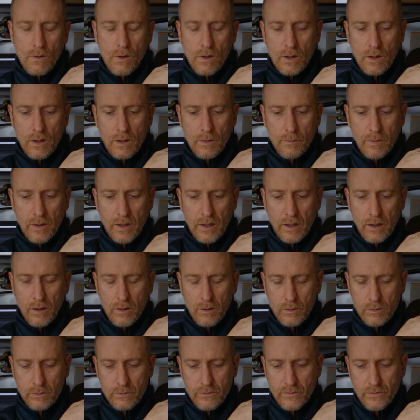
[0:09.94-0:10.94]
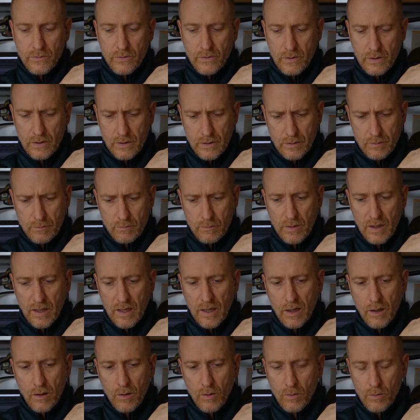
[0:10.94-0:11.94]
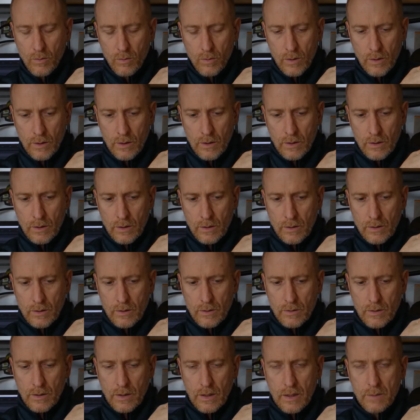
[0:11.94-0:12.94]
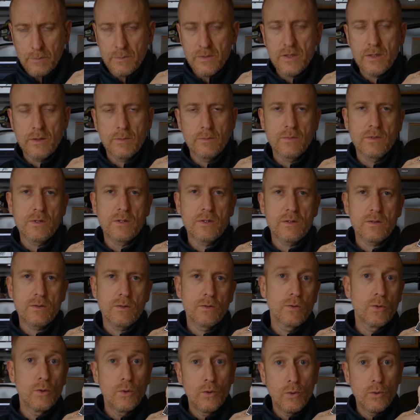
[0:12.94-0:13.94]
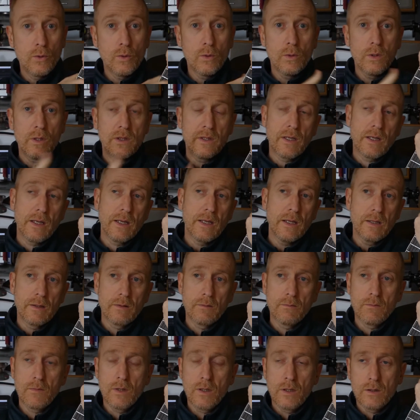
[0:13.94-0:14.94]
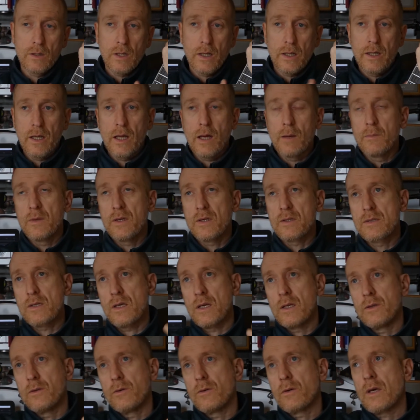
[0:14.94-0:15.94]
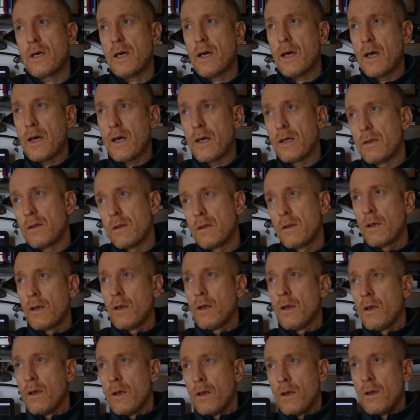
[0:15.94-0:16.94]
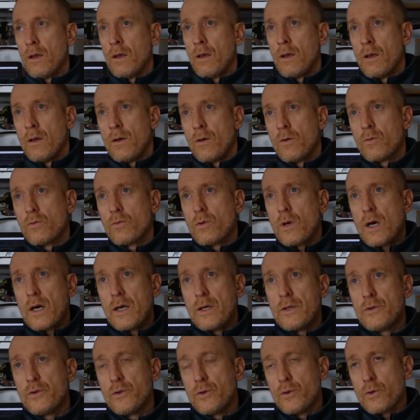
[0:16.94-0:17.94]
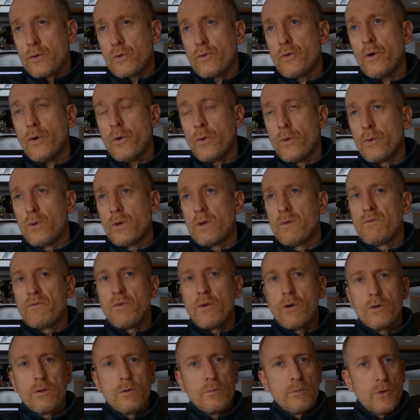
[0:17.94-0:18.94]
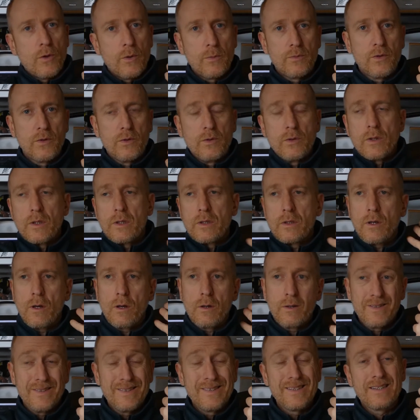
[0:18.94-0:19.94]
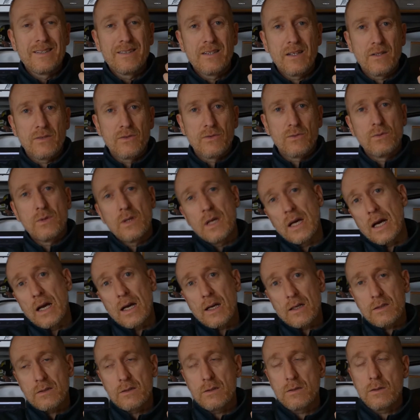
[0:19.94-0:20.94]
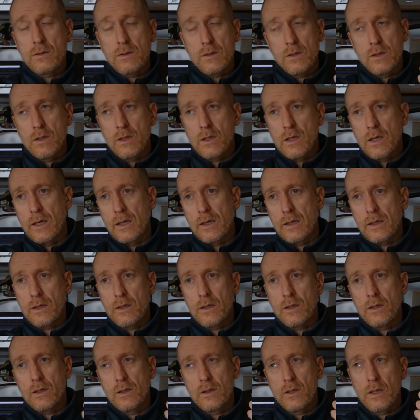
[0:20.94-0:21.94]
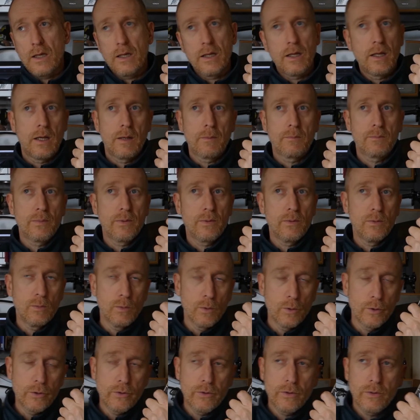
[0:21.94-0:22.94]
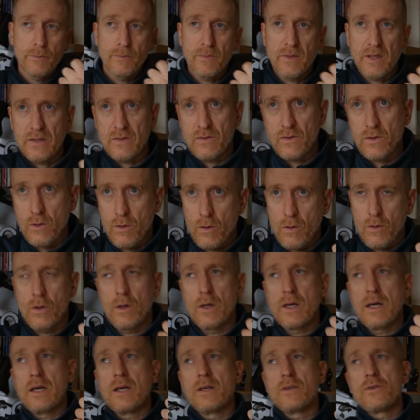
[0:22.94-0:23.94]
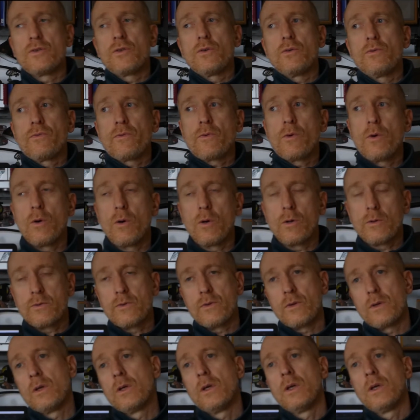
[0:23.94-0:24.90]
about how amp sims do retain dynamics and you can ride your tone and volume knobs on your guitar and it does react like an amp would, as long as you've got